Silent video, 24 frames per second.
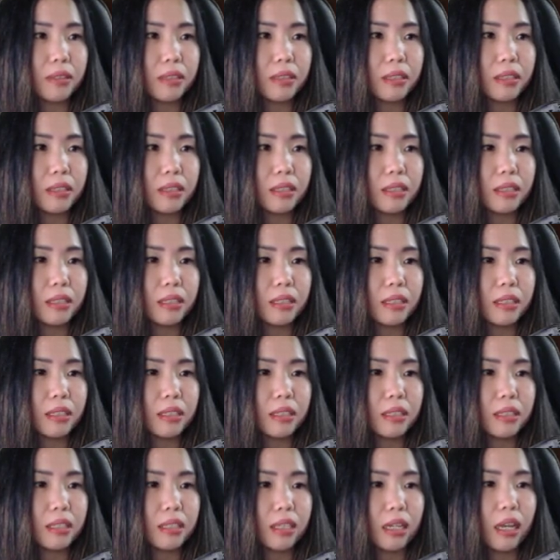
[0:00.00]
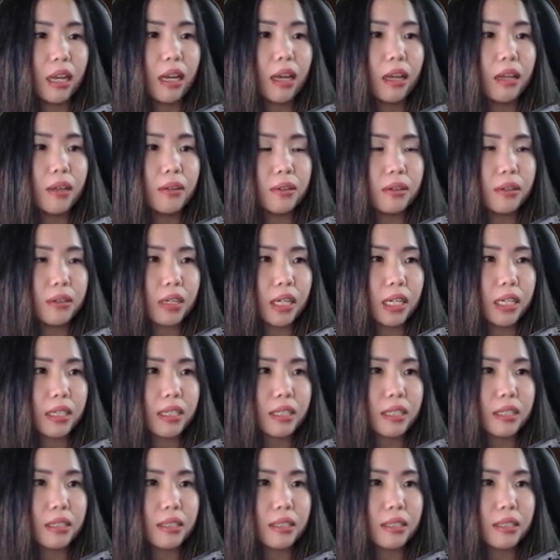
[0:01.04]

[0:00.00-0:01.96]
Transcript: I'm just going to the board. Oh, okay.